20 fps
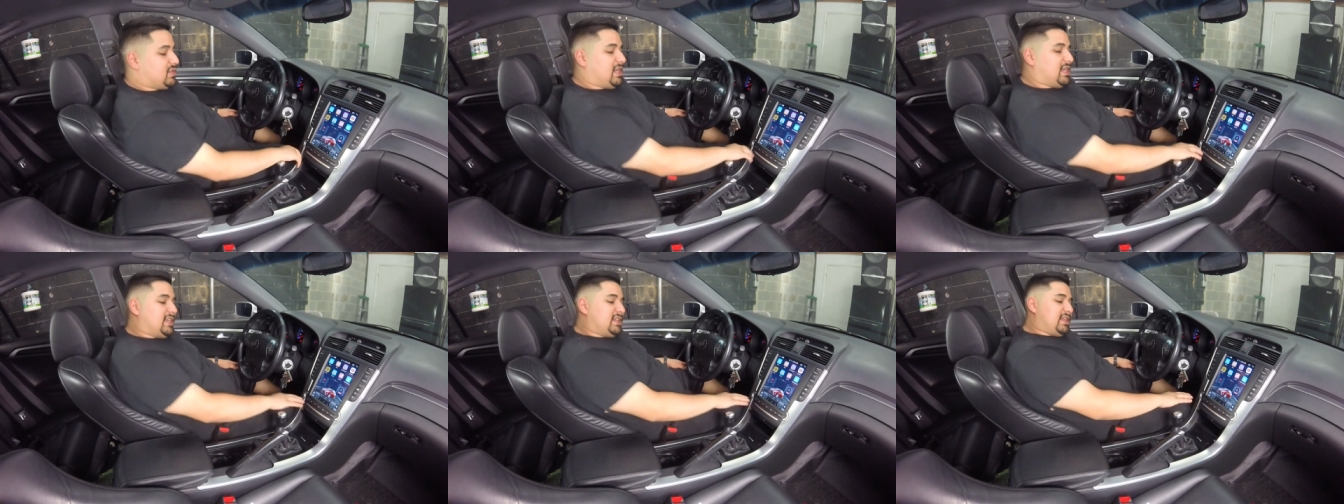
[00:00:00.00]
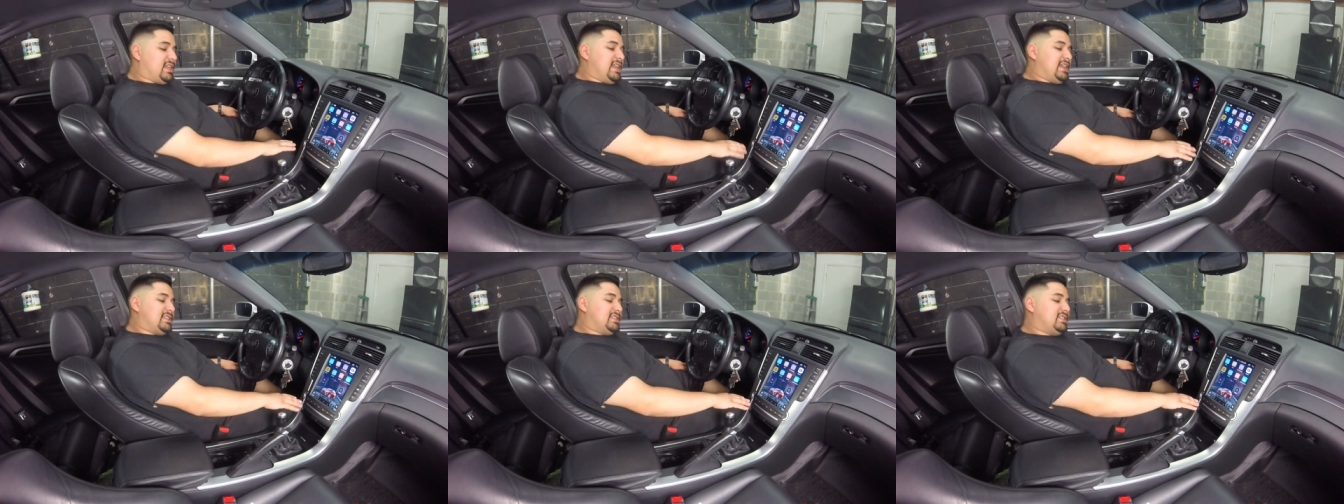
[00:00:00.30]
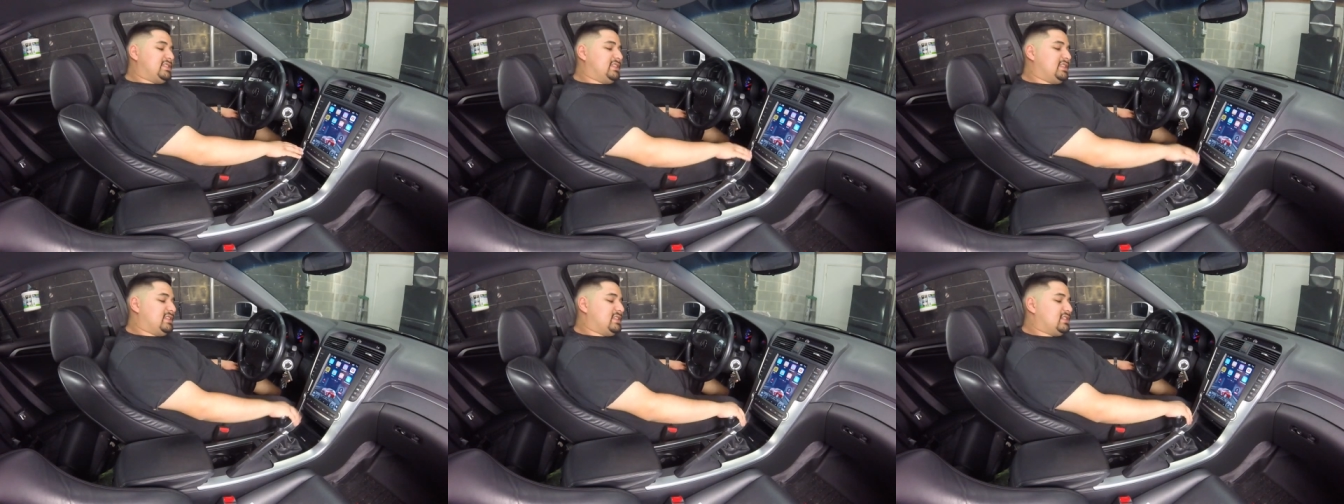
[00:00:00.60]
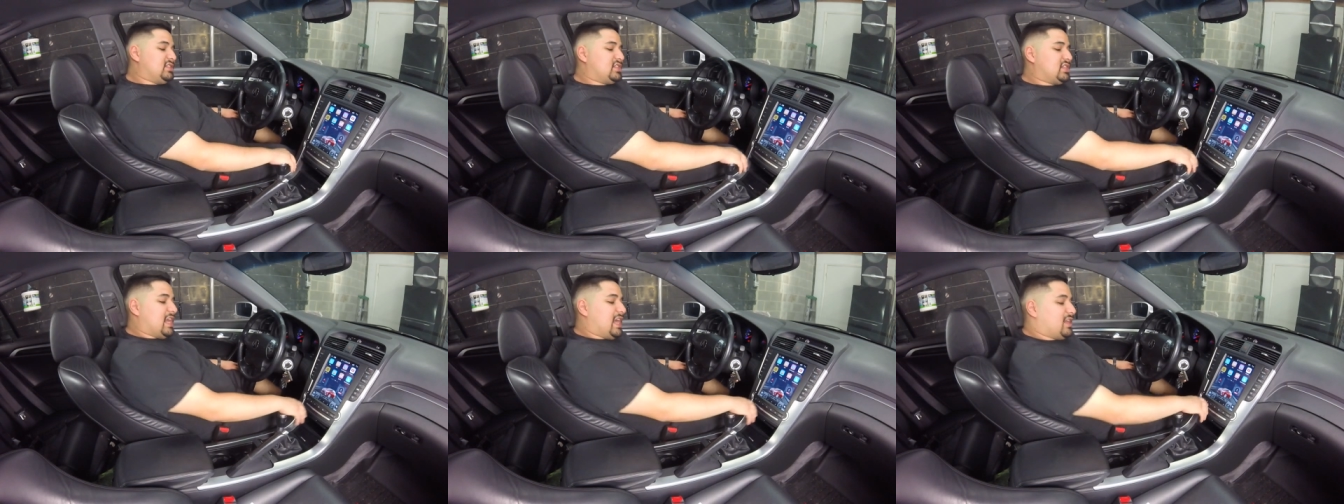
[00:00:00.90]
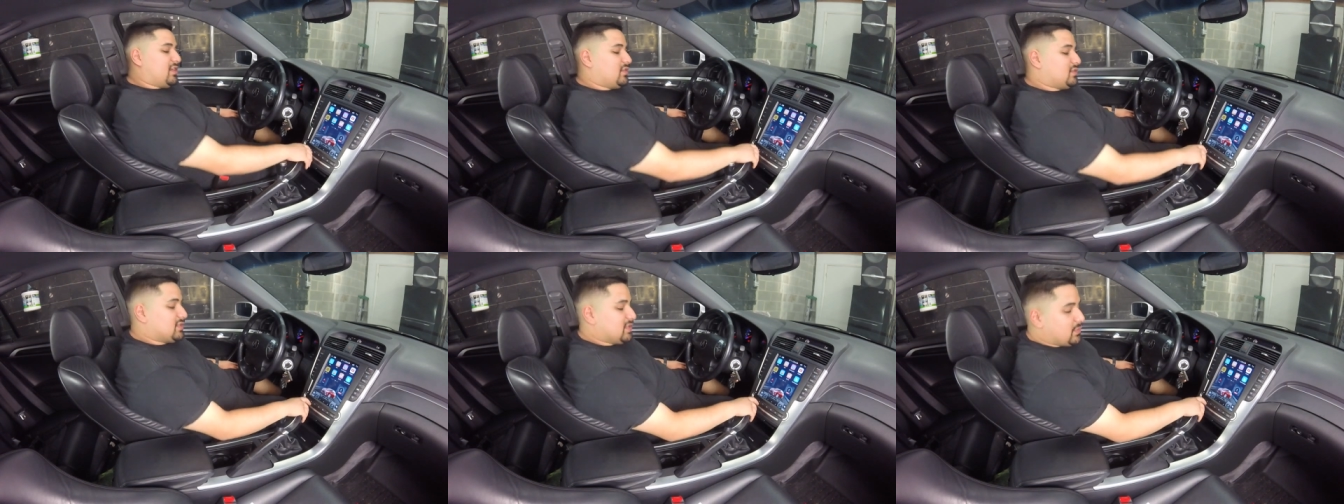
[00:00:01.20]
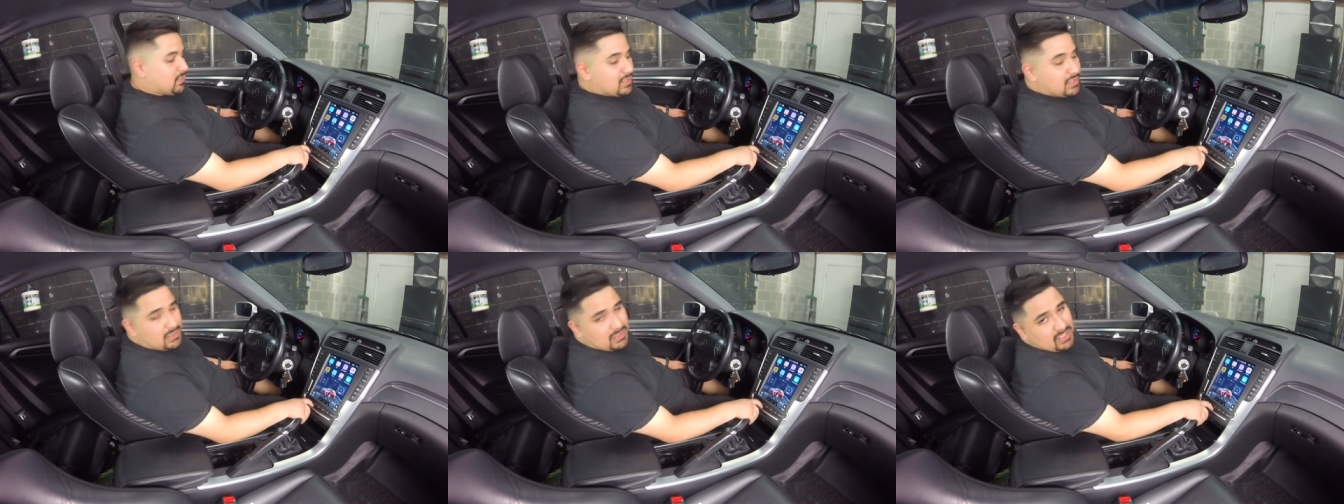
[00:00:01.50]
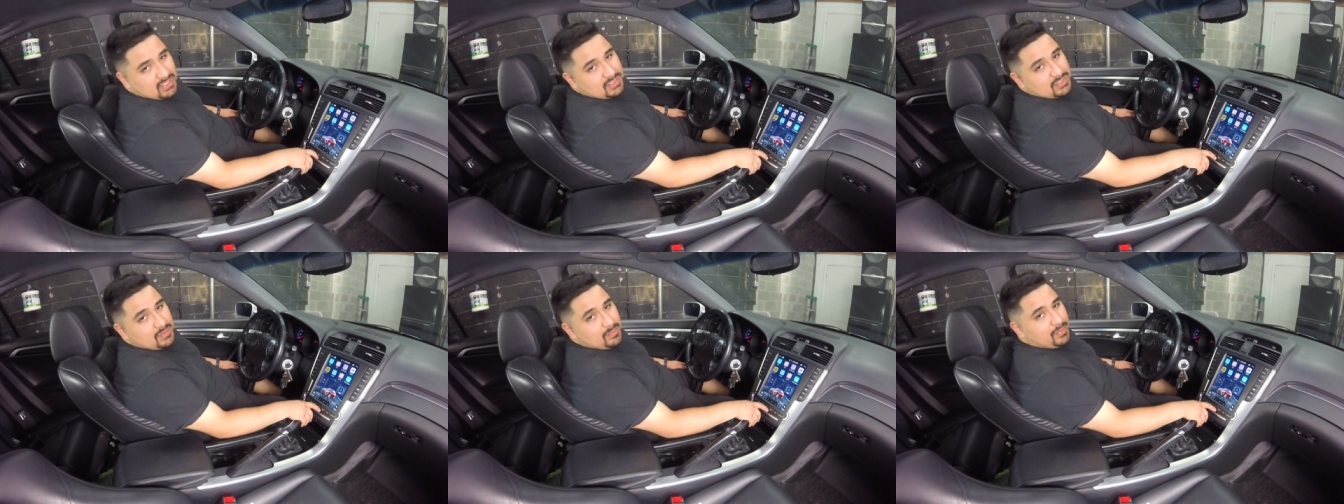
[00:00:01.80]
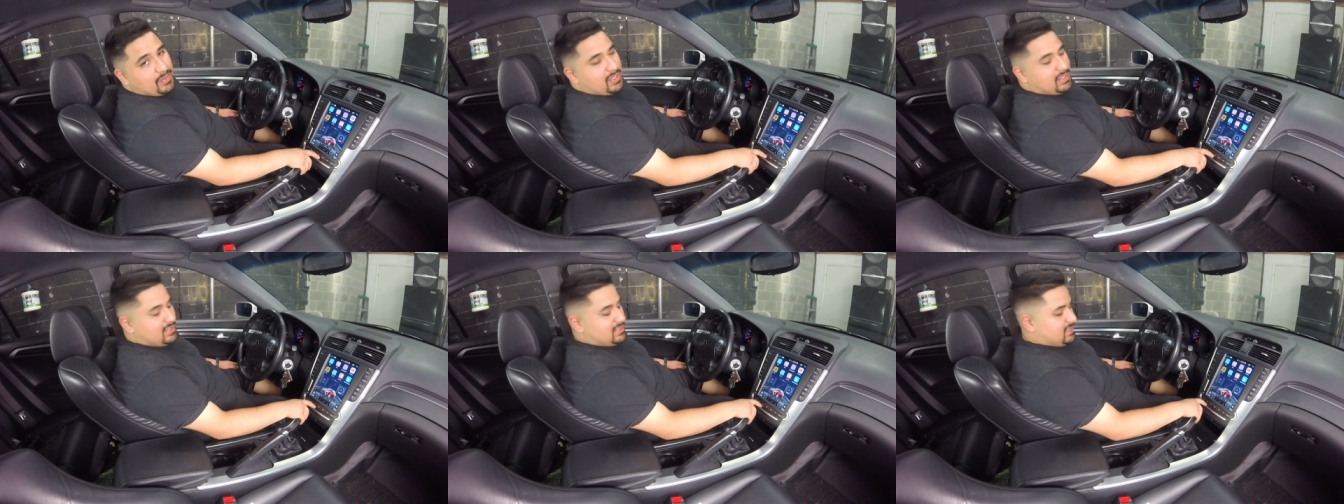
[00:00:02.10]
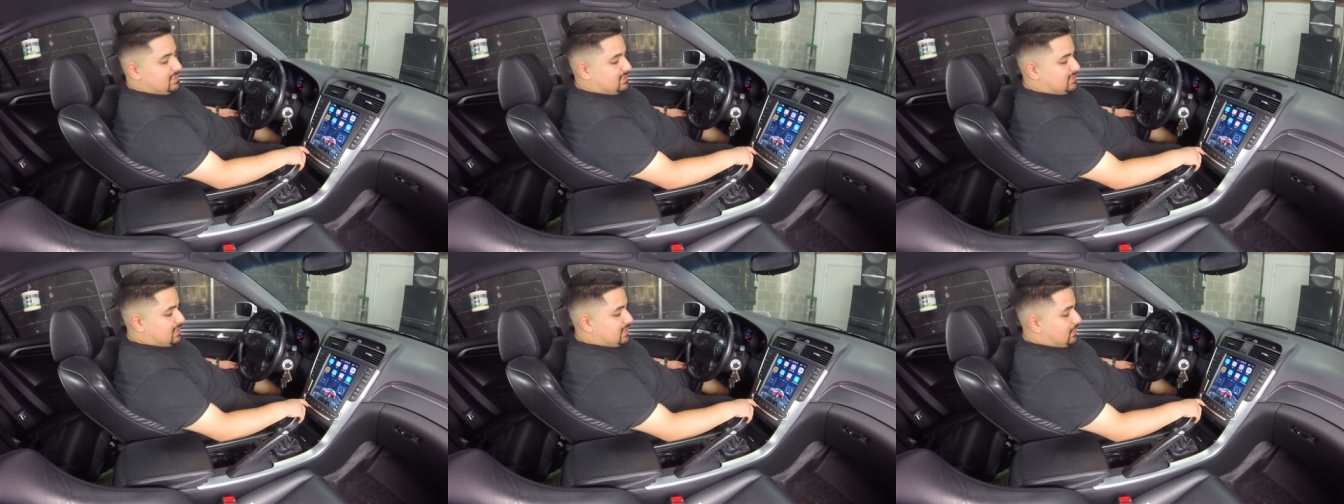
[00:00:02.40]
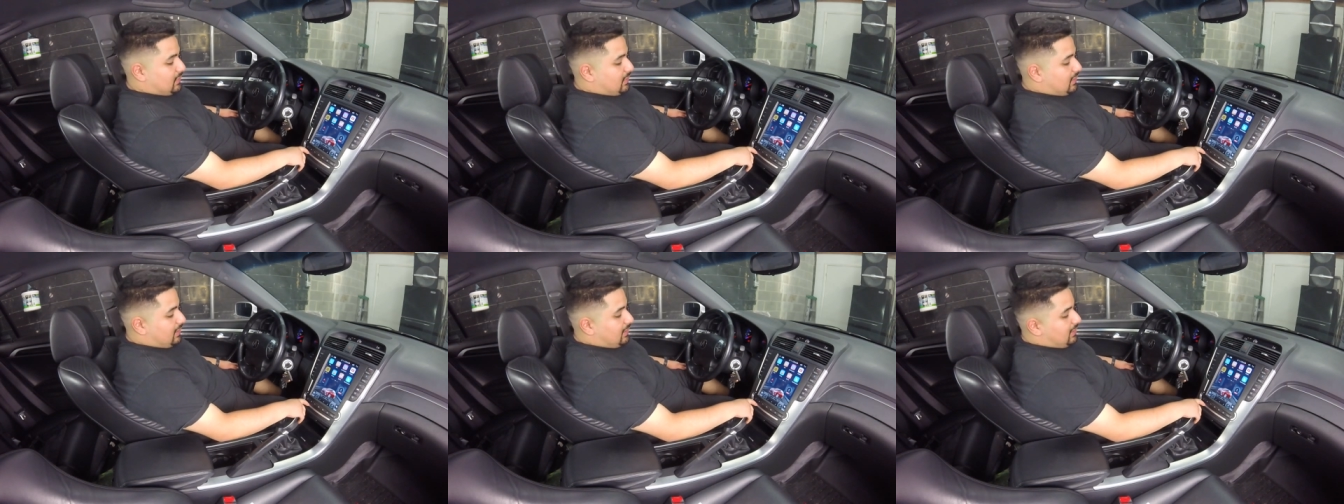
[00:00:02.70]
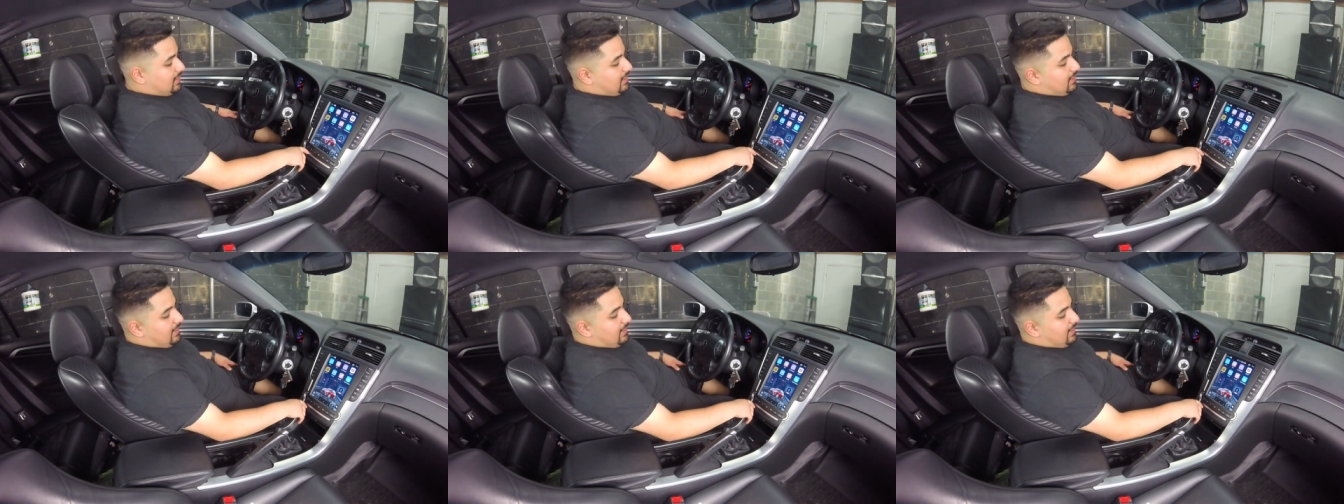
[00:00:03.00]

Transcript: You kind of can see it in the shadows, and we touch the buttons, et cetera.